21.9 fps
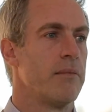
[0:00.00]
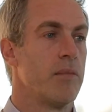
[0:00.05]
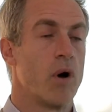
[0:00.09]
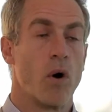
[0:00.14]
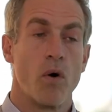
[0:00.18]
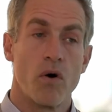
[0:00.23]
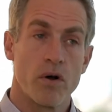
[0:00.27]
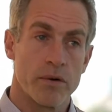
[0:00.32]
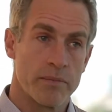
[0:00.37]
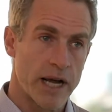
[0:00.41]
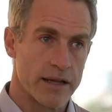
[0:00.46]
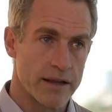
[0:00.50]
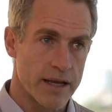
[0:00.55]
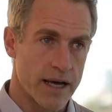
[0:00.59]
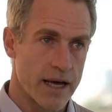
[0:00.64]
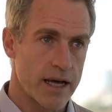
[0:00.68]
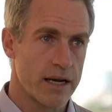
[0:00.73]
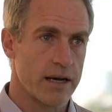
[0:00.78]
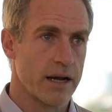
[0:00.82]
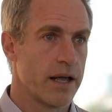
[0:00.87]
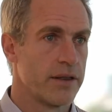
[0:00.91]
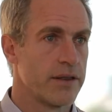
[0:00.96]
automate
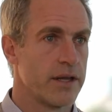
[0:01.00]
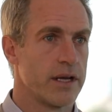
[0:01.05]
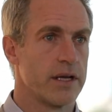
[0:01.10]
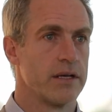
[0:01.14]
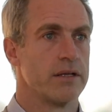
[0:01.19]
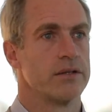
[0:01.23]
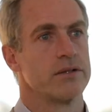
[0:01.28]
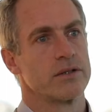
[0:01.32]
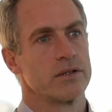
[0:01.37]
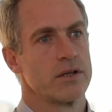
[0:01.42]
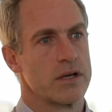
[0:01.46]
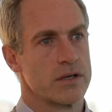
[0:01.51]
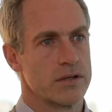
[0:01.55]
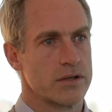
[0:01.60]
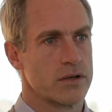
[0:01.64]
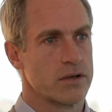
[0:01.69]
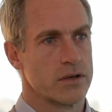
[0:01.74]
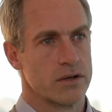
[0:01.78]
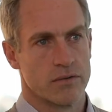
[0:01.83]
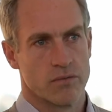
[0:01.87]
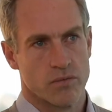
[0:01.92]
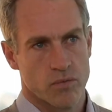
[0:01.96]
that, and then
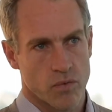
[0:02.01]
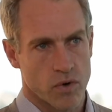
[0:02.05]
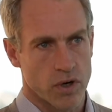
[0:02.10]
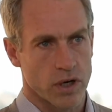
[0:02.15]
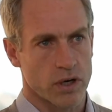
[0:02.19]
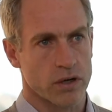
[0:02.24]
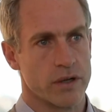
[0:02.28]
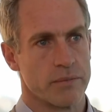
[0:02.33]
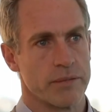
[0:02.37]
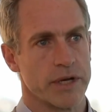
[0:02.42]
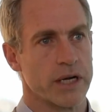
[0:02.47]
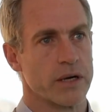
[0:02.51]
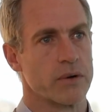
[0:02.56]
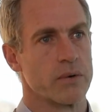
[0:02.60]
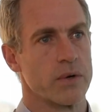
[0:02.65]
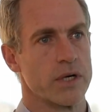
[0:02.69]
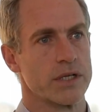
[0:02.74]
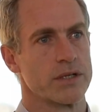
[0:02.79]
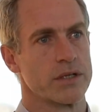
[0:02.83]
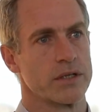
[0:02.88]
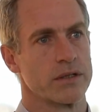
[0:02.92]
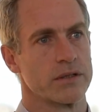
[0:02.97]
sort of work on the bigger
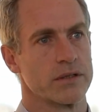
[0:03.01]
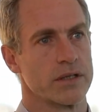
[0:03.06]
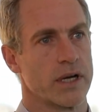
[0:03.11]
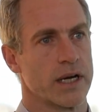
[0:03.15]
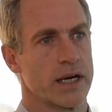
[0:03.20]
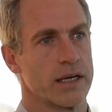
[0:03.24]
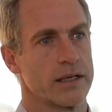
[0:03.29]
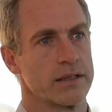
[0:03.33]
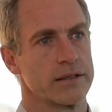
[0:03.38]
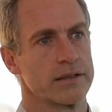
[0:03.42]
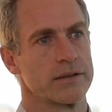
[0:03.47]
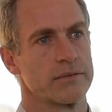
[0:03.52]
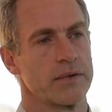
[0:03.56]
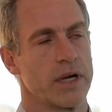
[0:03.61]
questions, I guess.